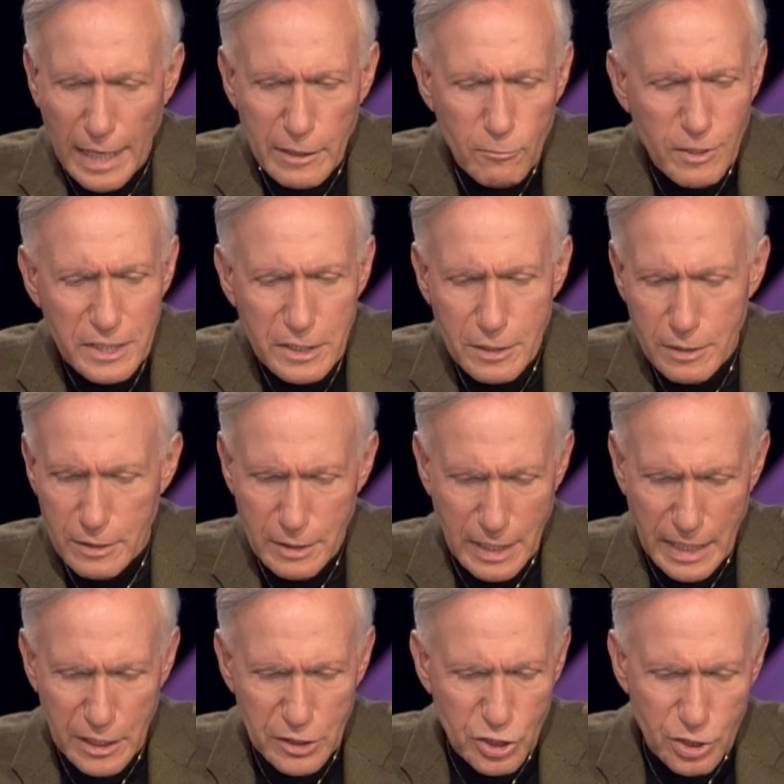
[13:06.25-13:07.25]
anyone
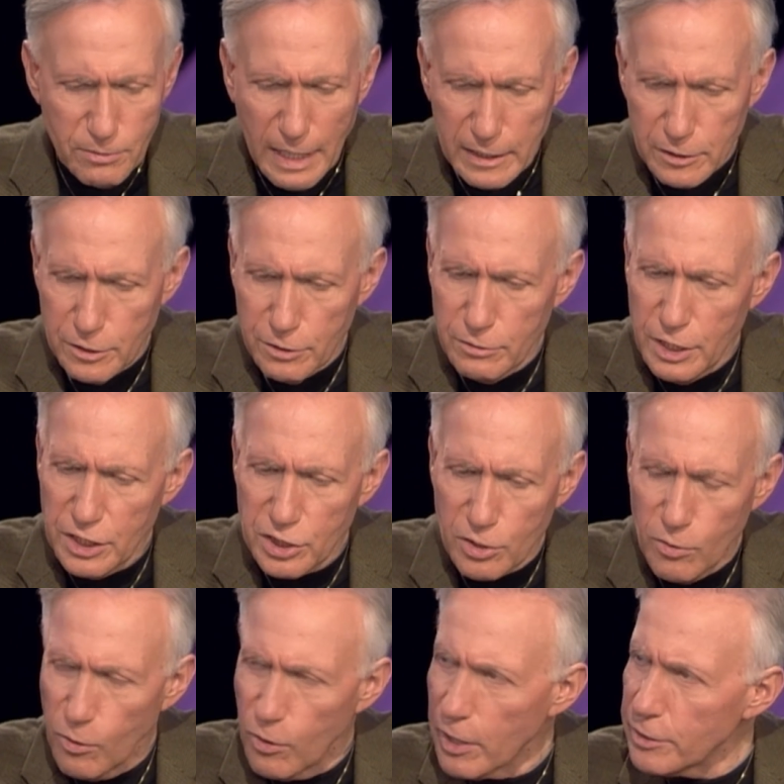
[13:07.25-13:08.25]
teach you how to do these
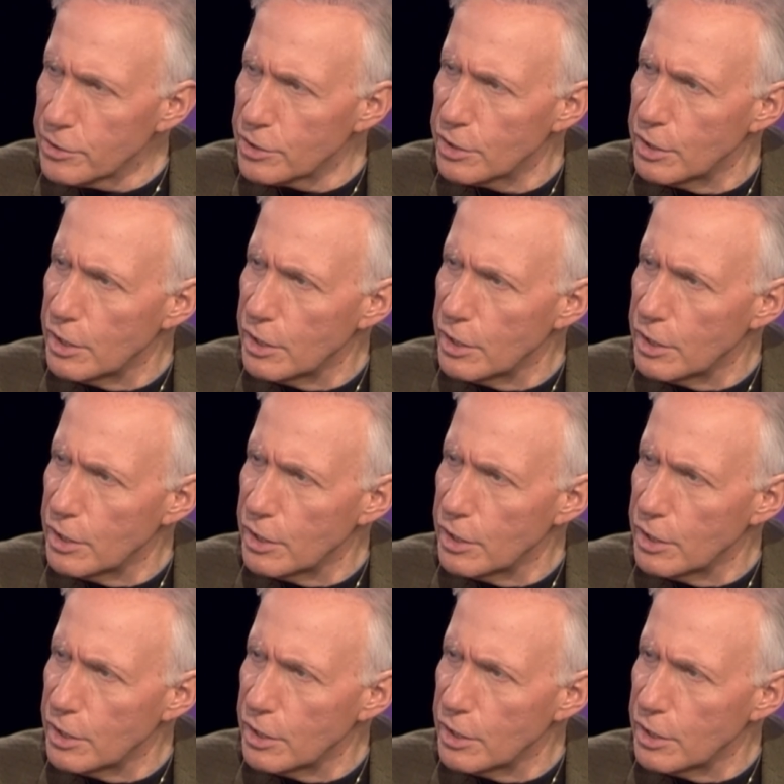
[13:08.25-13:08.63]
chords?